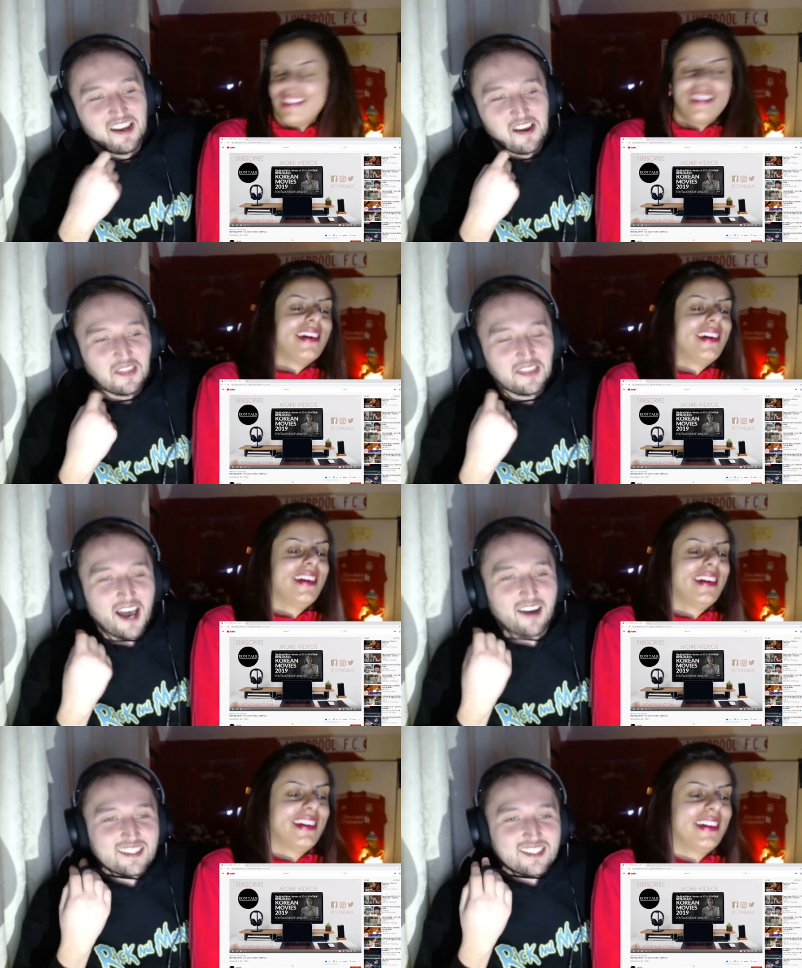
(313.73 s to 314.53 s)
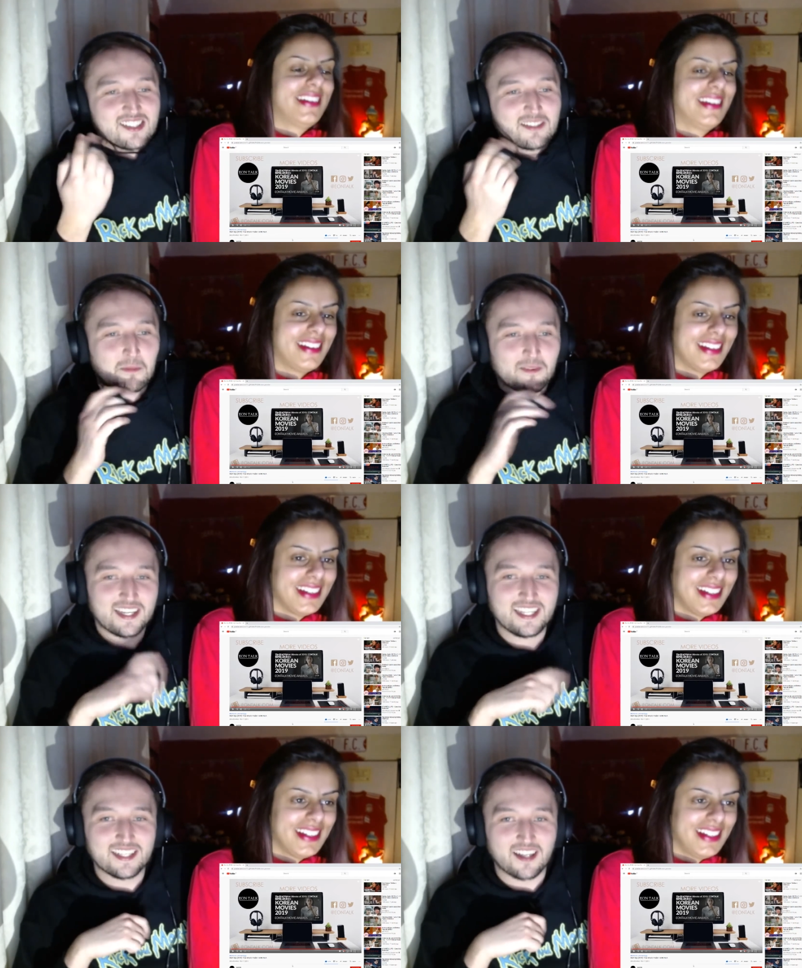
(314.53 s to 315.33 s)
Speaker 1: that was just brilliant.
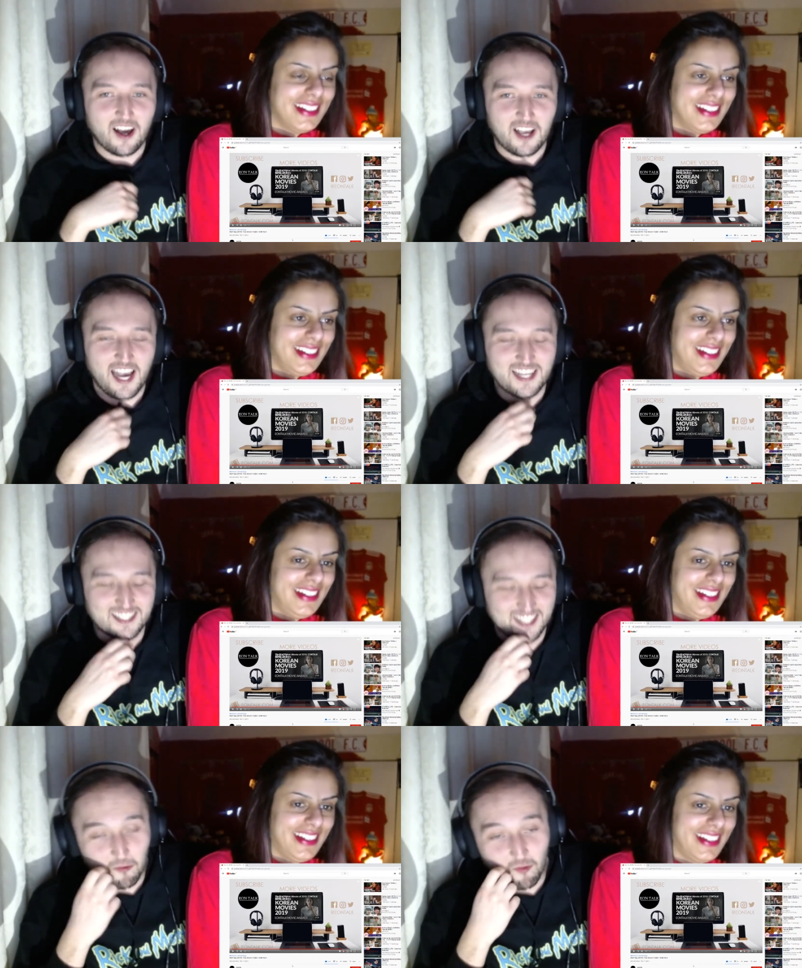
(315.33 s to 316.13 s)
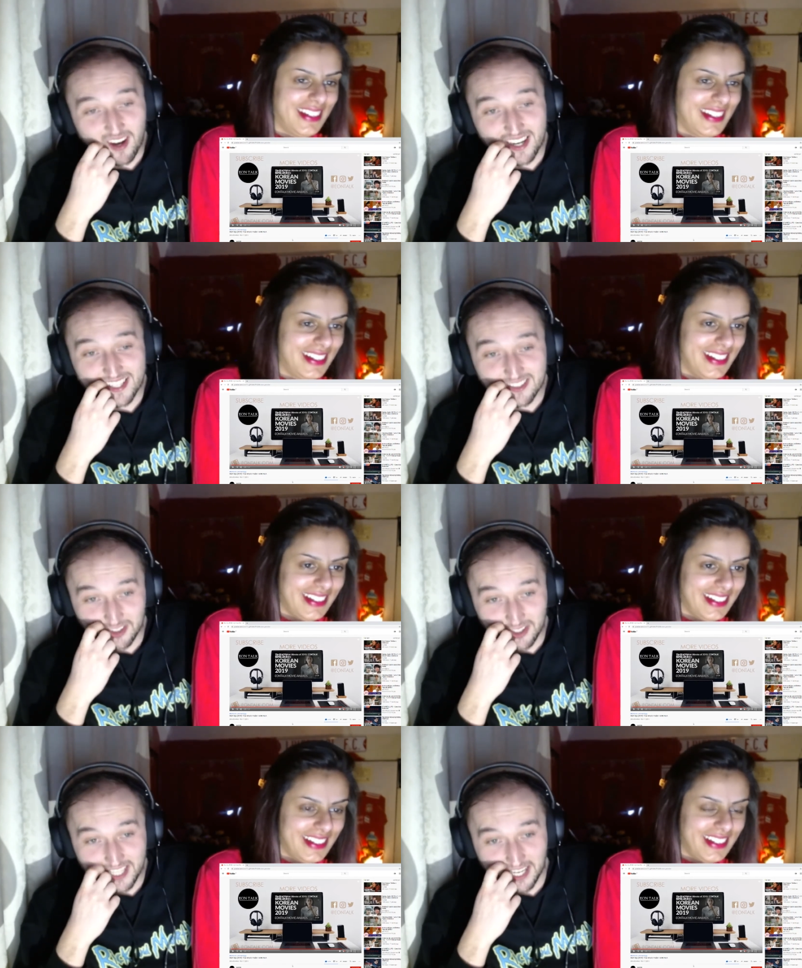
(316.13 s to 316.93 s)
I actually really enjoyed
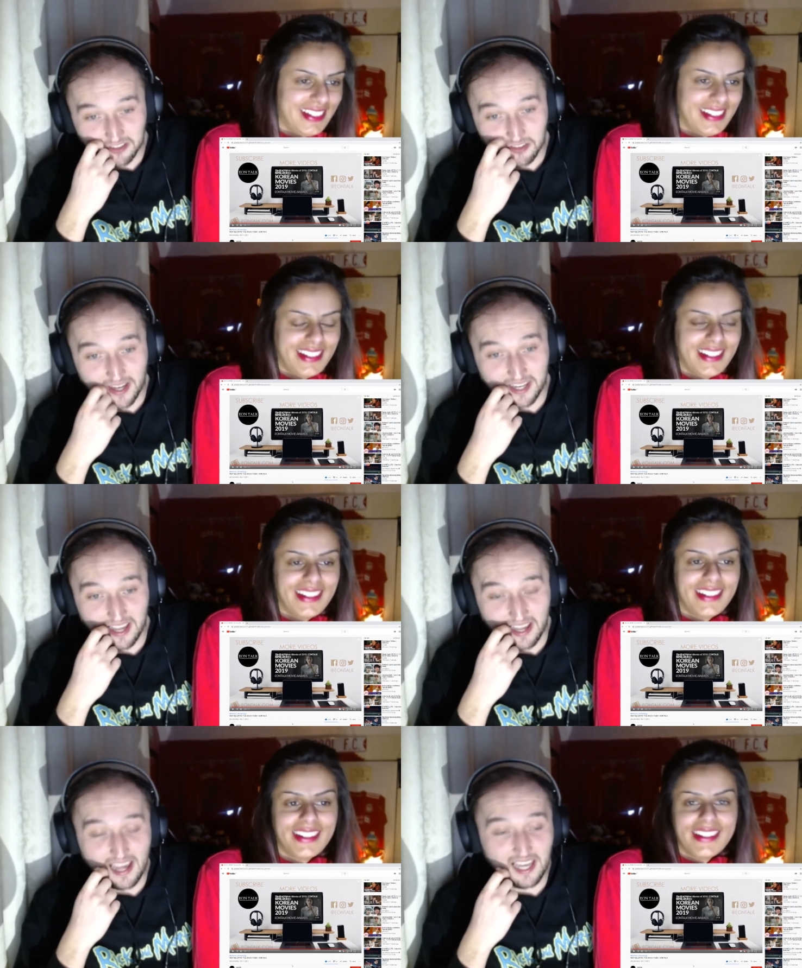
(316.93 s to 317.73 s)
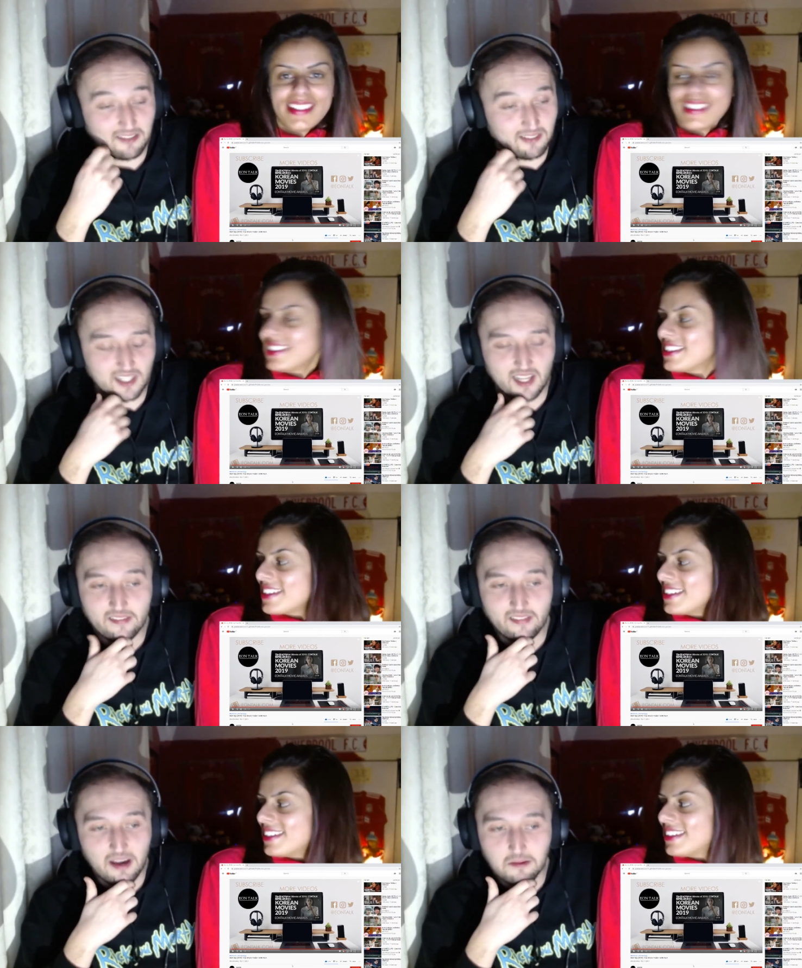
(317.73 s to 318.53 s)
that trailer a hell of a lot. That
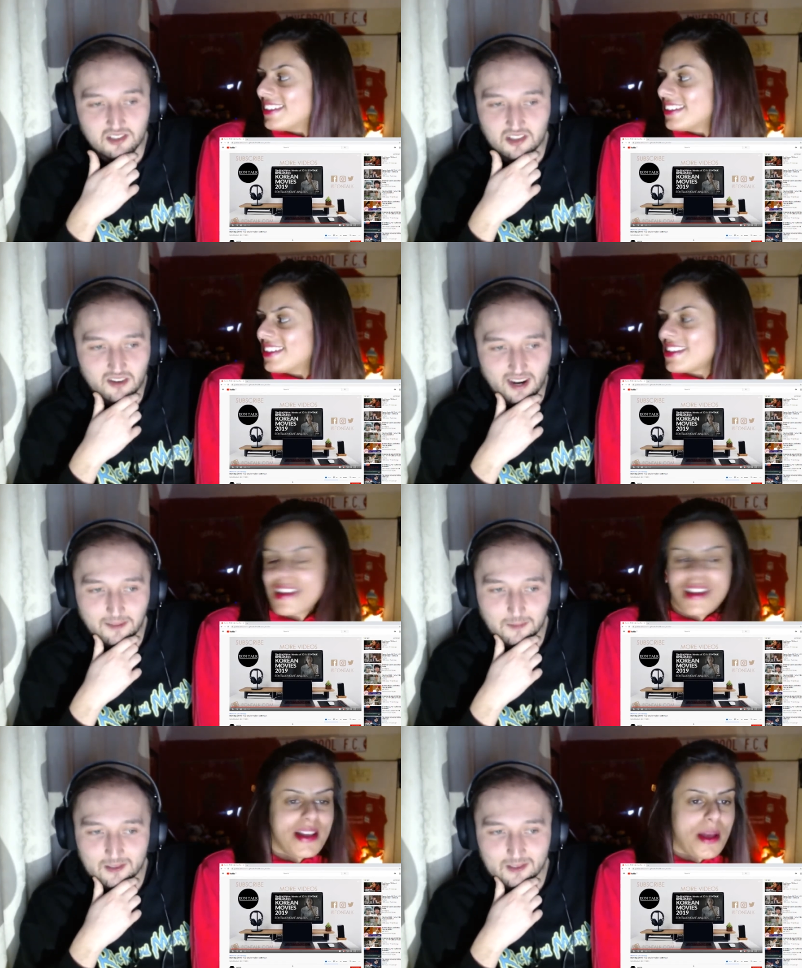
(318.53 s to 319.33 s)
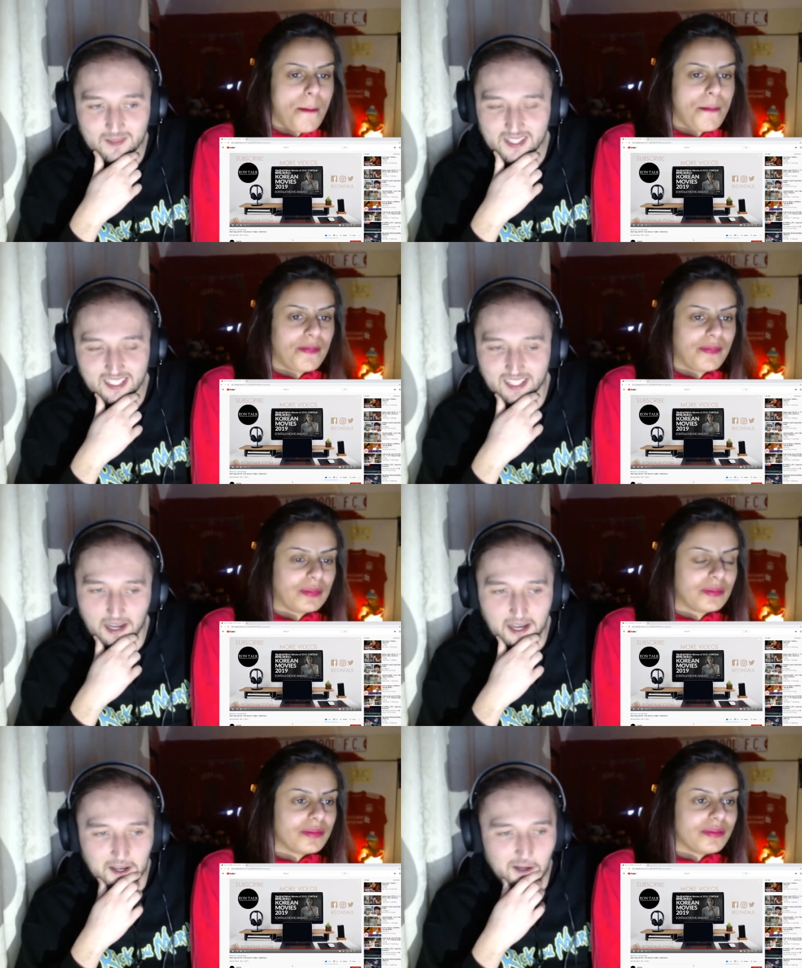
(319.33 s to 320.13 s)
was incredible to me.
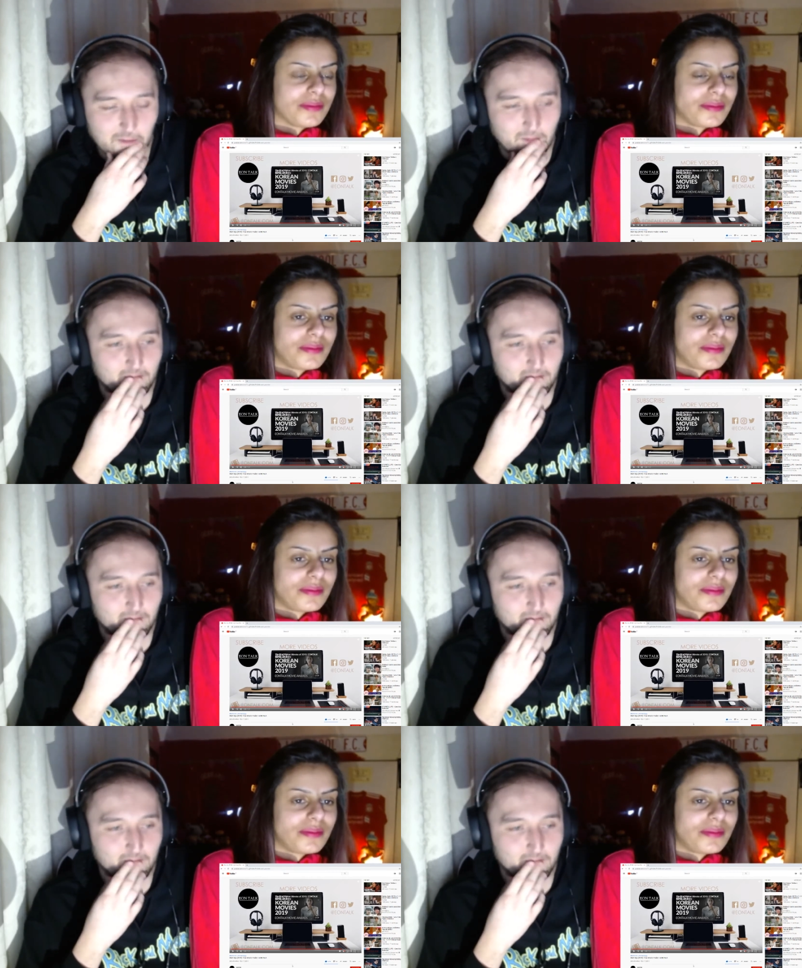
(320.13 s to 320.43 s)
Um,